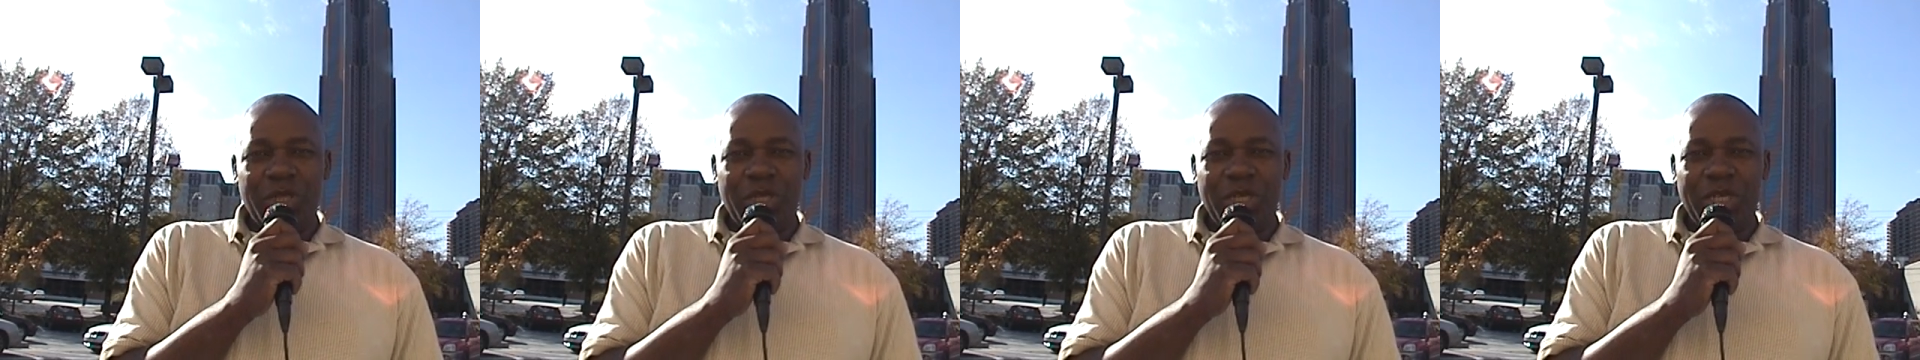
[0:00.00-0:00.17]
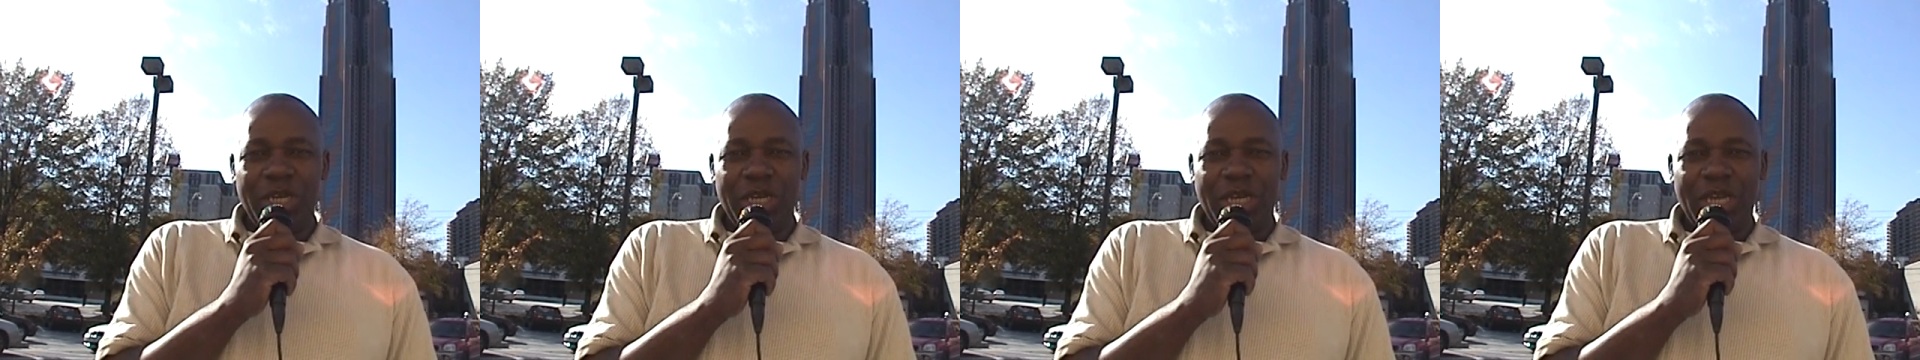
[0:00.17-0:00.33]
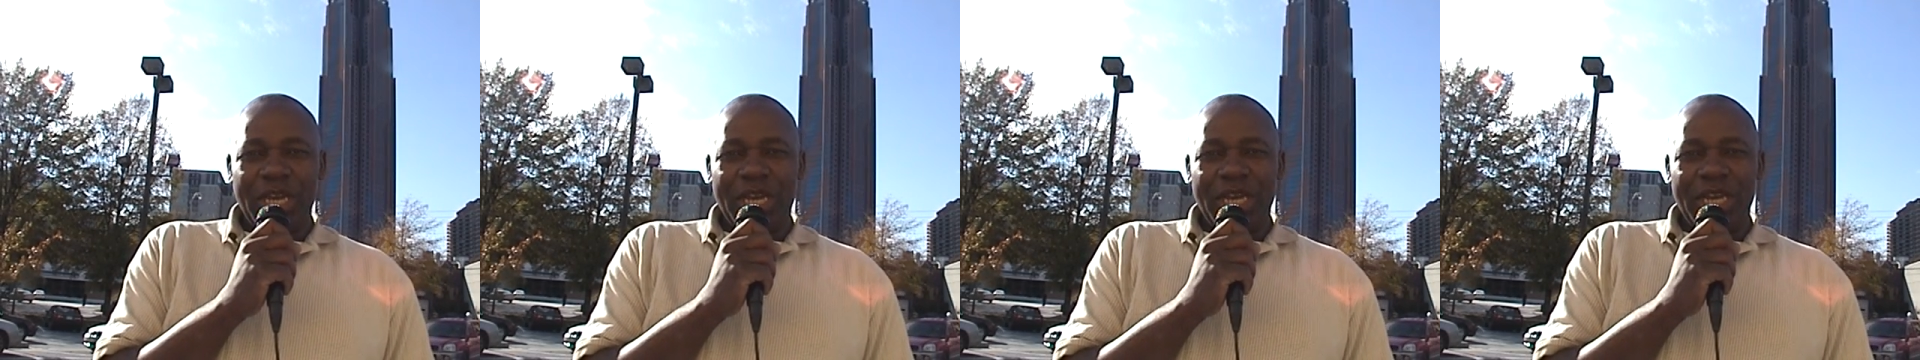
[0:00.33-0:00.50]

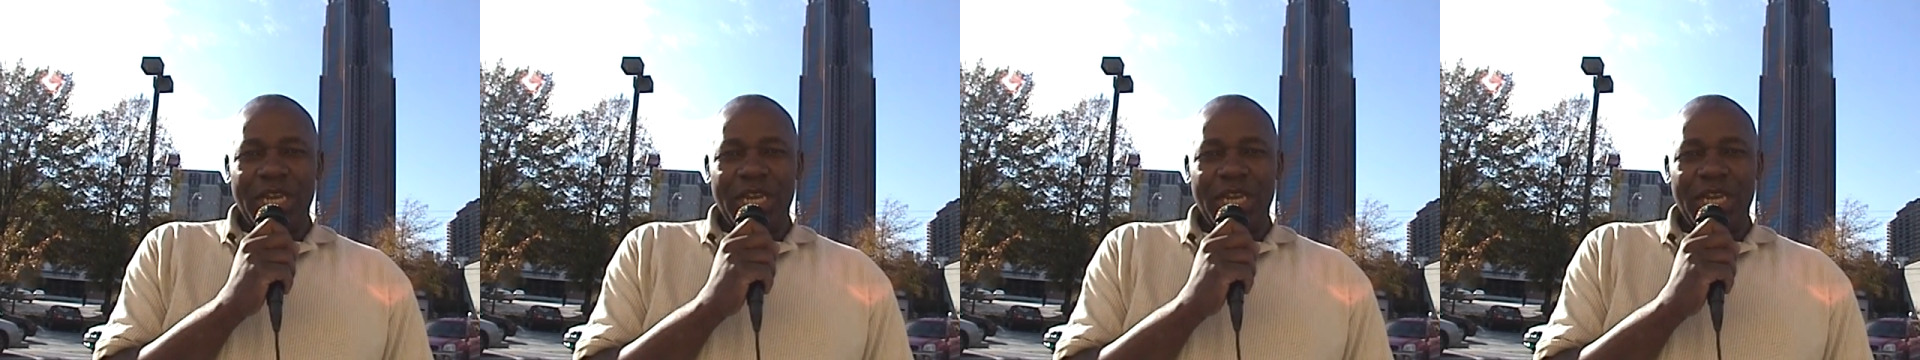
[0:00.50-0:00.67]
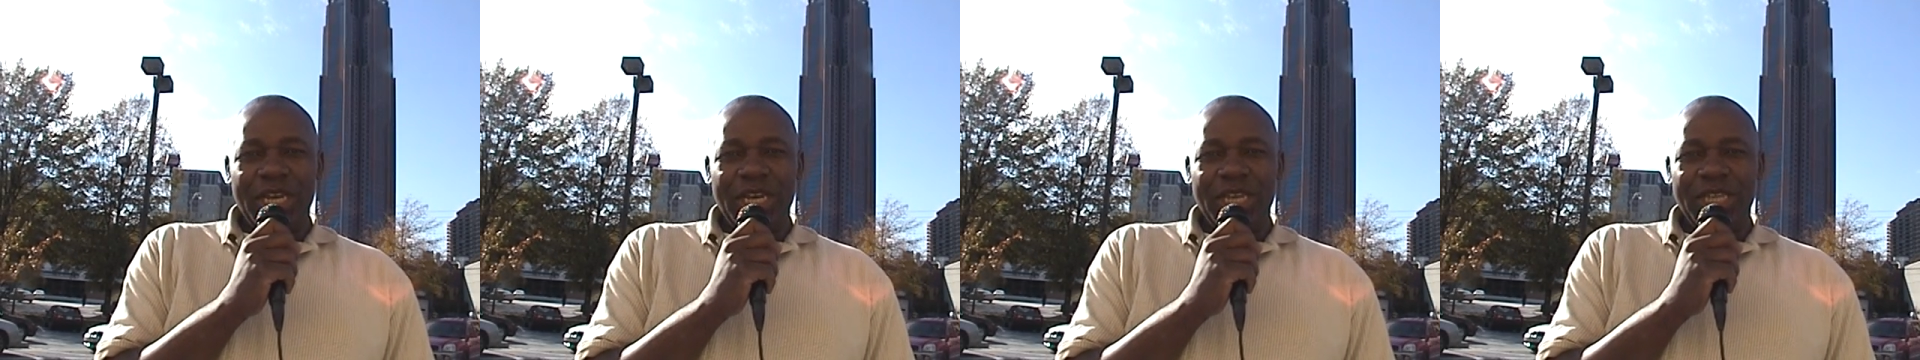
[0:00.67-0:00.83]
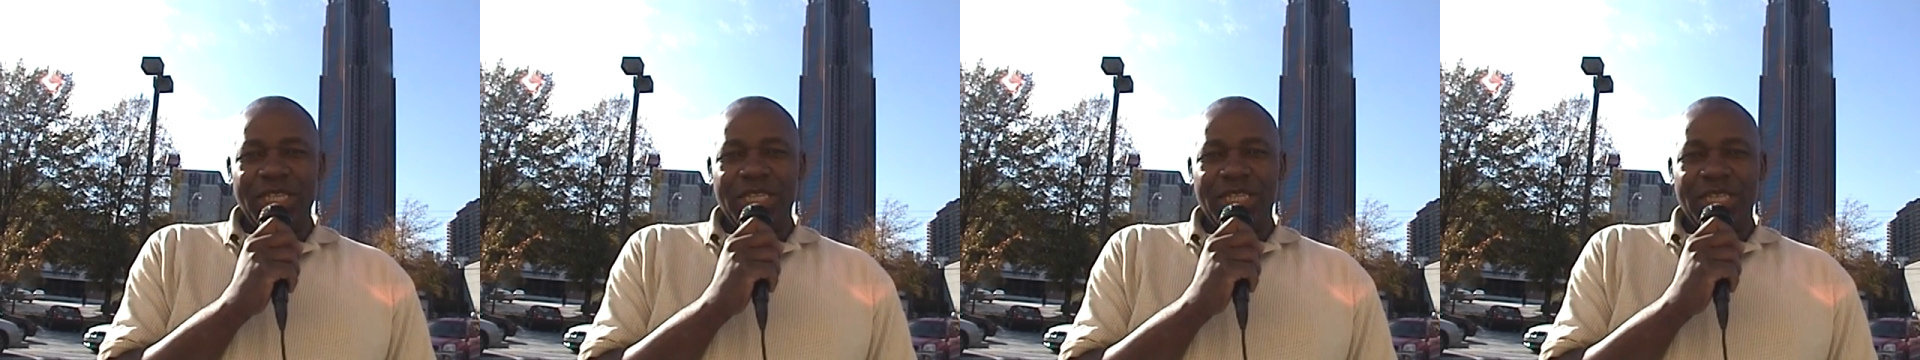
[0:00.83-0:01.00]

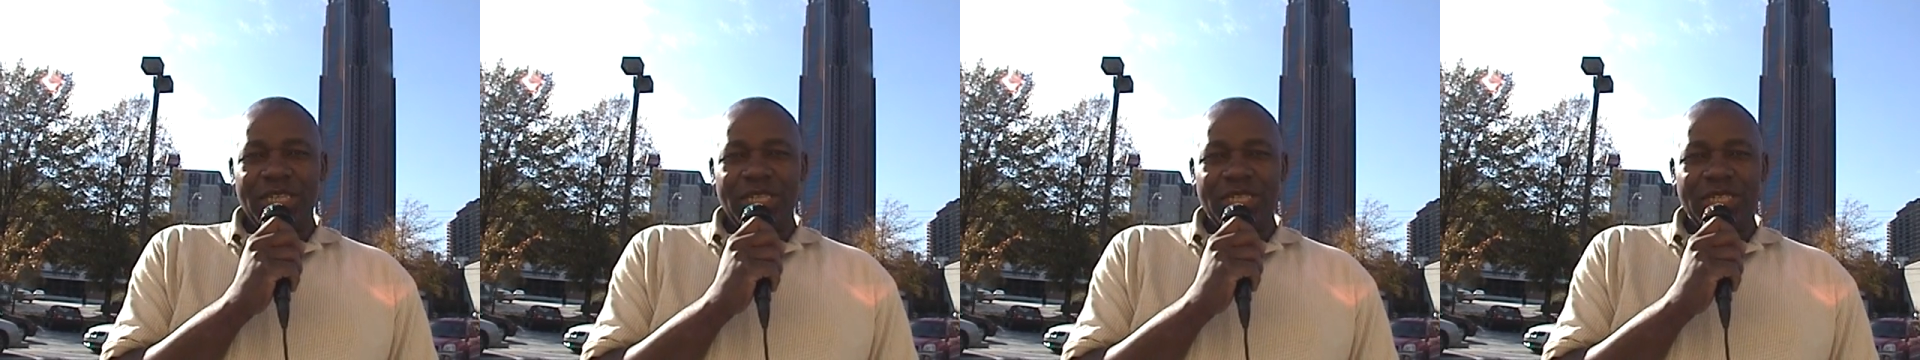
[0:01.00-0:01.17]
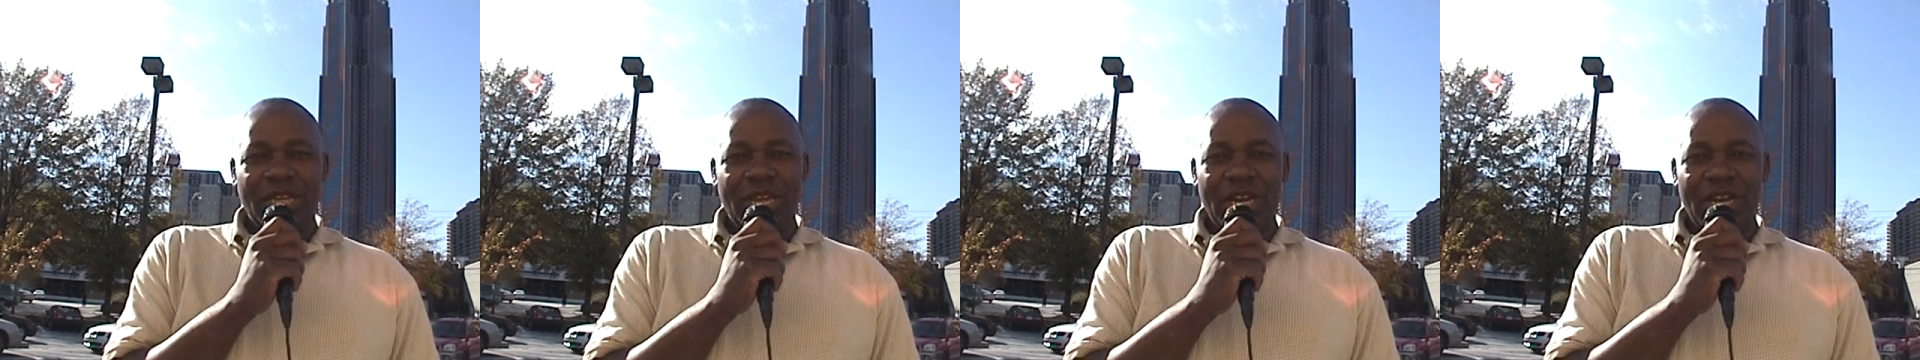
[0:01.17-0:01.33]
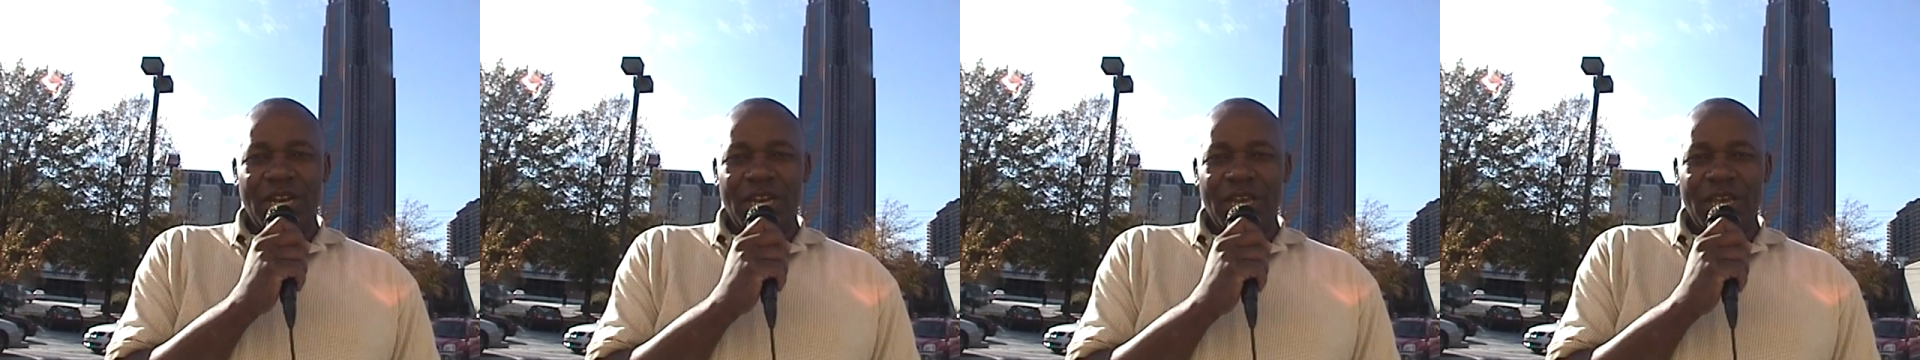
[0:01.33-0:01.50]
chickens
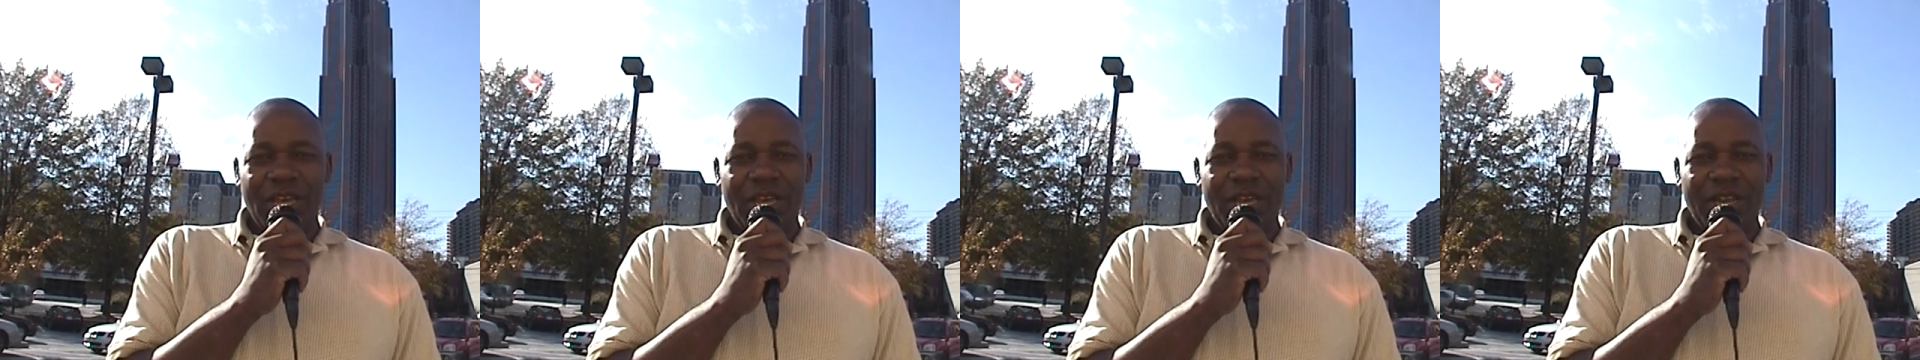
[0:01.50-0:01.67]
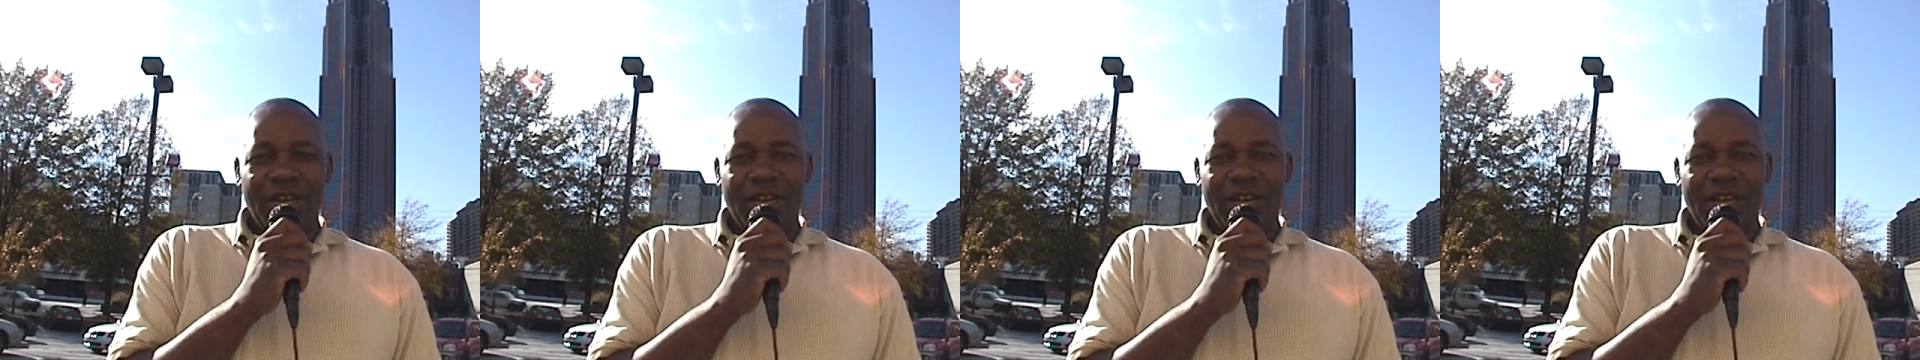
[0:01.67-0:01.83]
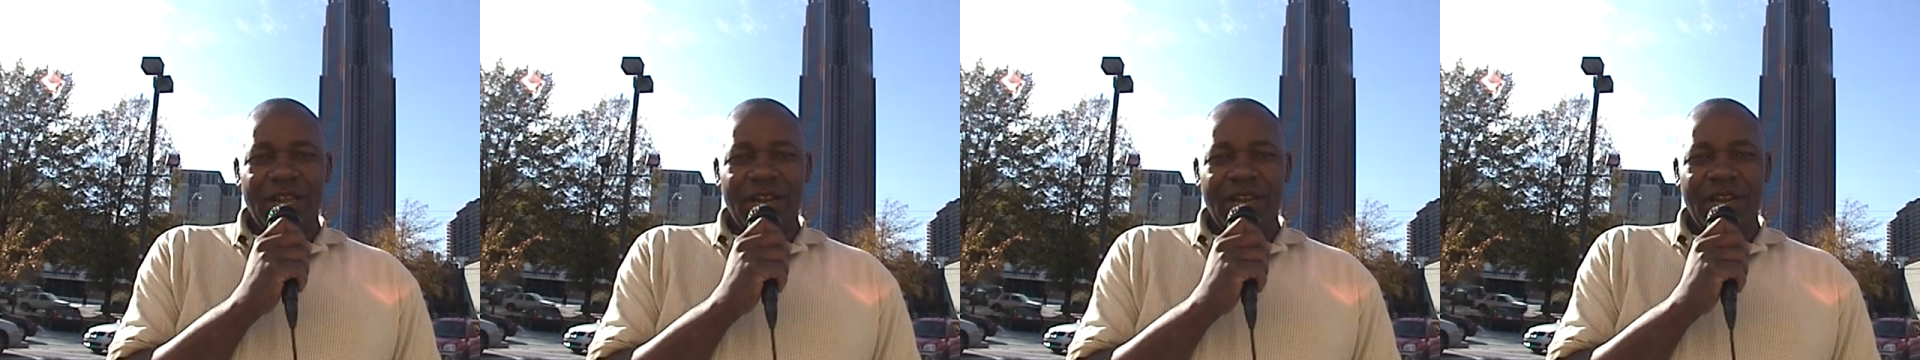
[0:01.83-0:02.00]
and,
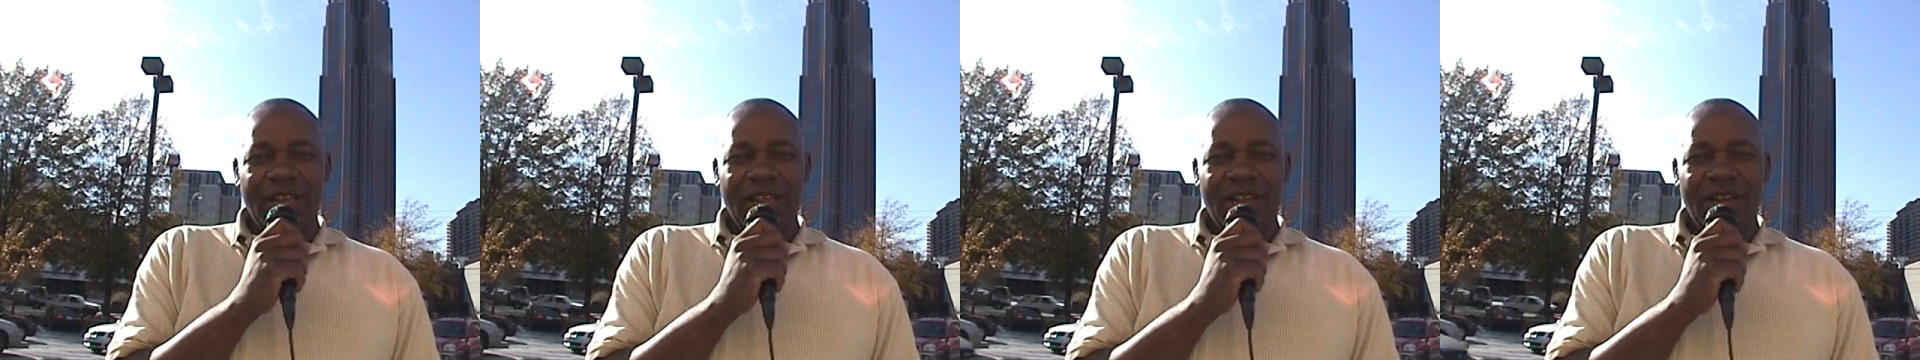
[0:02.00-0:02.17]
and, and,